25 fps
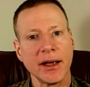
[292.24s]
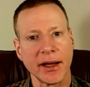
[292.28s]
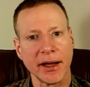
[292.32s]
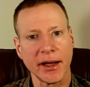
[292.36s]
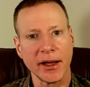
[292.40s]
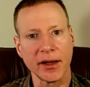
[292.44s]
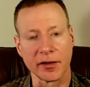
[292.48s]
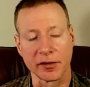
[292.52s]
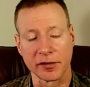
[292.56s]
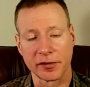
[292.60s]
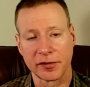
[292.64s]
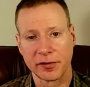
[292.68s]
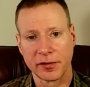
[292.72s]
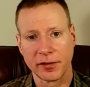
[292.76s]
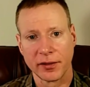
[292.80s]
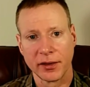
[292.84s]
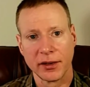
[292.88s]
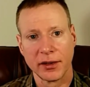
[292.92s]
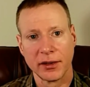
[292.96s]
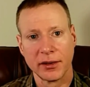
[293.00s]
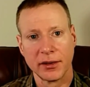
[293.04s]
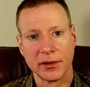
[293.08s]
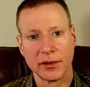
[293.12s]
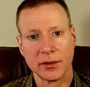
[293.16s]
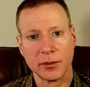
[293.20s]
If
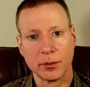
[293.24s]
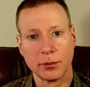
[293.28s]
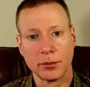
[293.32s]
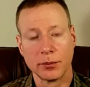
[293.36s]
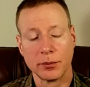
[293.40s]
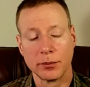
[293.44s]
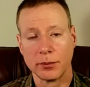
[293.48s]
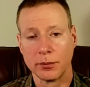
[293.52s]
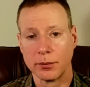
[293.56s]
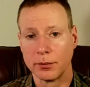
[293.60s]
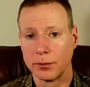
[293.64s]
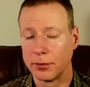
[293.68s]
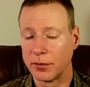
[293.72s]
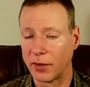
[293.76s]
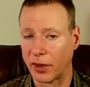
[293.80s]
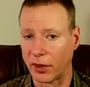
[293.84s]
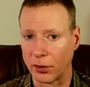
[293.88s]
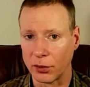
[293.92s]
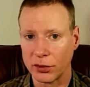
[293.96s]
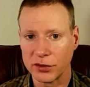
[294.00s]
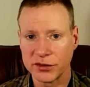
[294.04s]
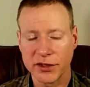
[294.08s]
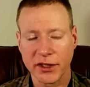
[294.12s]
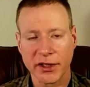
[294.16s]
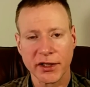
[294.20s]

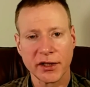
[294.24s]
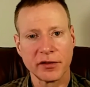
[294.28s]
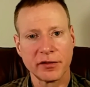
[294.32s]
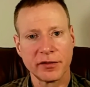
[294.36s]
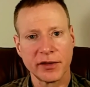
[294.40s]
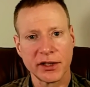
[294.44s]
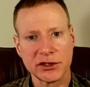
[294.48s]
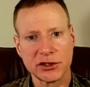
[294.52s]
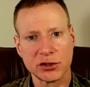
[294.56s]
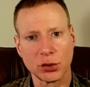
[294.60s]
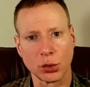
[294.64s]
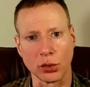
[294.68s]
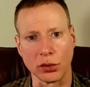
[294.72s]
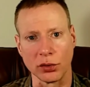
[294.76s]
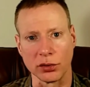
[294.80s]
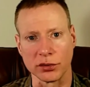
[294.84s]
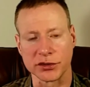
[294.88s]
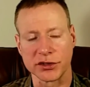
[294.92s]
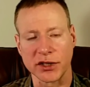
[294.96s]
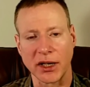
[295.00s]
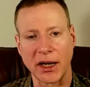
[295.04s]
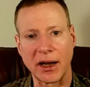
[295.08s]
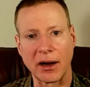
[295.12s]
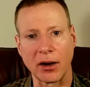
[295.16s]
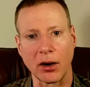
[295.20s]
those
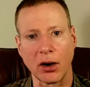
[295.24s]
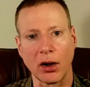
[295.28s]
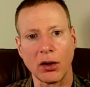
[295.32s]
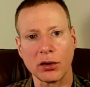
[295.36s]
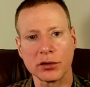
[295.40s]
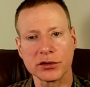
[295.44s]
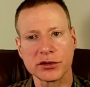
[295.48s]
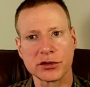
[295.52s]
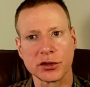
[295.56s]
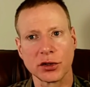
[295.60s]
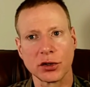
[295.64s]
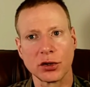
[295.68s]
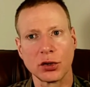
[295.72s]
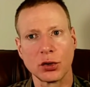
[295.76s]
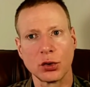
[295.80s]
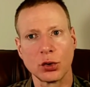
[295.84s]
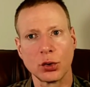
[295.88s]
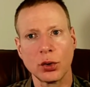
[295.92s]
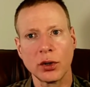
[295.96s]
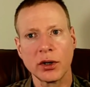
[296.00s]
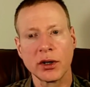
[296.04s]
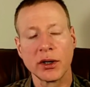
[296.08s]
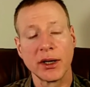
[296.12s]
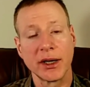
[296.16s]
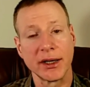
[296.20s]
individuals are
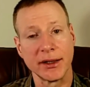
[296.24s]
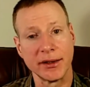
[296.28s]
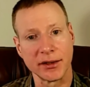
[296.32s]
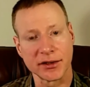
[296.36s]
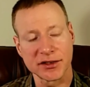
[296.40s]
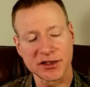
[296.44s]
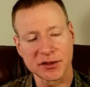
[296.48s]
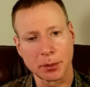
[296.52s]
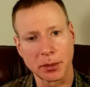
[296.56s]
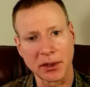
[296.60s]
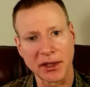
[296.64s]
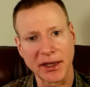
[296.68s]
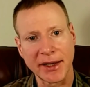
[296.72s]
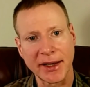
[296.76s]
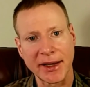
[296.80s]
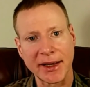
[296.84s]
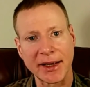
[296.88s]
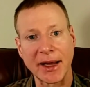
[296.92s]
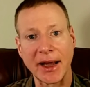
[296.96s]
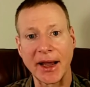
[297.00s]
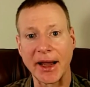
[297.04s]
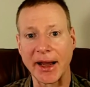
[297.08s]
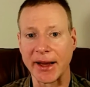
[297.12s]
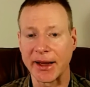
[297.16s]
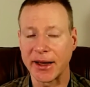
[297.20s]
also
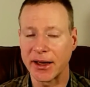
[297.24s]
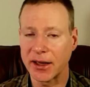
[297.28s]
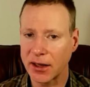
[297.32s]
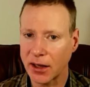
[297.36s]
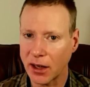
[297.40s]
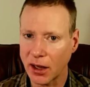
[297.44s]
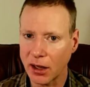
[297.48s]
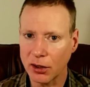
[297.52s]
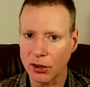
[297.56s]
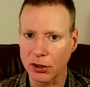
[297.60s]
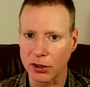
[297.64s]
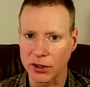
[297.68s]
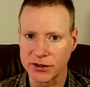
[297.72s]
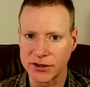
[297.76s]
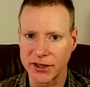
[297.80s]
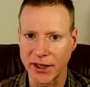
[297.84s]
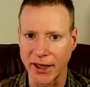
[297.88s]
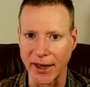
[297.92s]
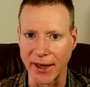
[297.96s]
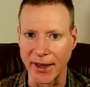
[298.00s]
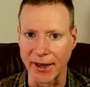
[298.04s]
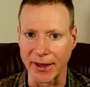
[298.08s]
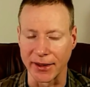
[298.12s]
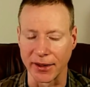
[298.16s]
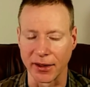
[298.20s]
displaying a color
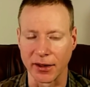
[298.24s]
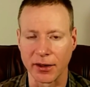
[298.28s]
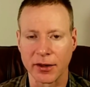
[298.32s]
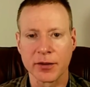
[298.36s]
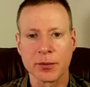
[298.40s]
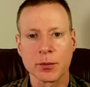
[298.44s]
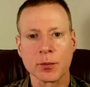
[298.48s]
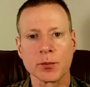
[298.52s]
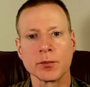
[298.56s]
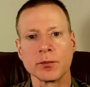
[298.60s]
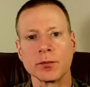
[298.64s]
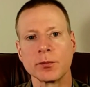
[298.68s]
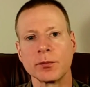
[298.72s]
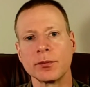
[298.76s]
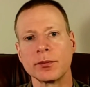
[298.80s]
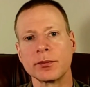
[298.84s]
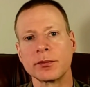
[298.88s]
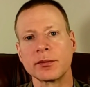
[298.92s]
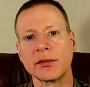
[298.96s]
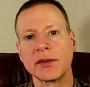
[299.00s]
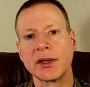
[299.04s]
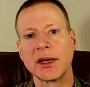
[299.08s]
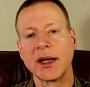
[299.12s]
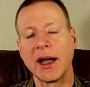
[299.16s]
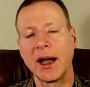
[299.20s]
tag,
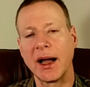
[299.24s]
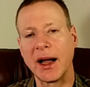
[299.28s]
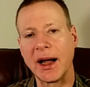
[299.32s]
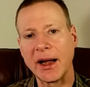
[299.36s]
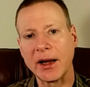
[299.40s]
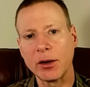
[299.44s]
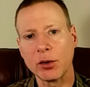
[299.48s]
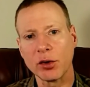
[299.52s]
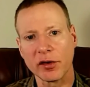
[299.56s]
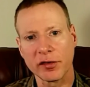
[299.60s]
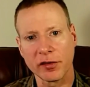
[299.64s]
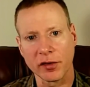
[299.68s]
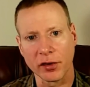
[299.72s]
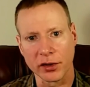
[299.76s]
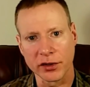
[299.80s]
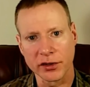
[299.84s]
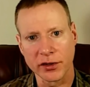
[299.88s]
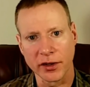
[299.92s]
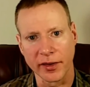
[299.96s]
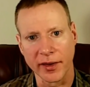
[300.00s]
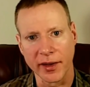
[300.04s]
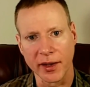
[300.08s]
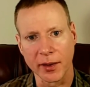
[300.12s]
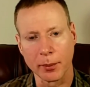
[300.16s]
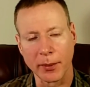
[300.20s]
I refer
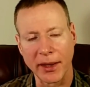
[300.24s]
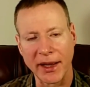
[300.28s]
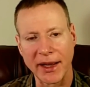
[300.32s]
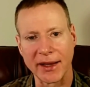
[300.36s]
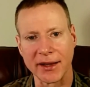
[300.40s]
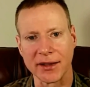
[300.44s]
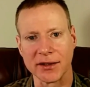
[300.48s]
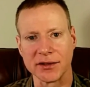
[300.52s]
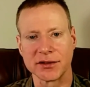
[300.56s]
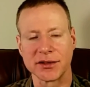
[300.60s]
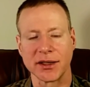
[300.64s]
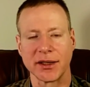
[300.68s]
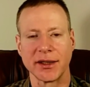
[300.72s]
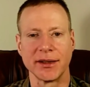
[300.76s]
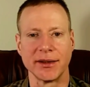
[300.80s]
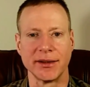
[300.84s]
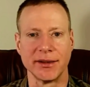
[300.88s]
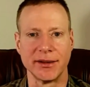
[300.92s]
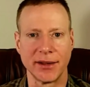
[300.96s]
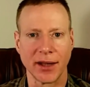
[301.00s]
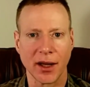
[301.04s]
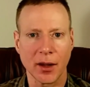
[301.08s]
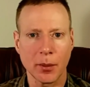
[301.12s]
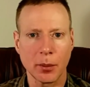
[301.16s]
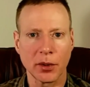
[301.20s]
to them as
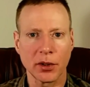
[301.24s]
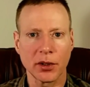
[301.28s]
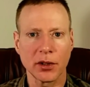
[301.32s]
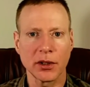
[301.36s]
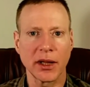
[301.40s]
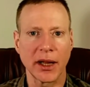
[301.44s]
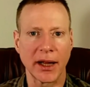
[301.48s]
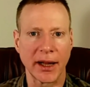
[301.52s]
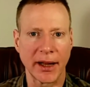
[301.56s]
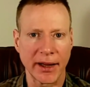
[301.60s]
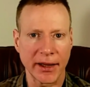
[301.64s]
double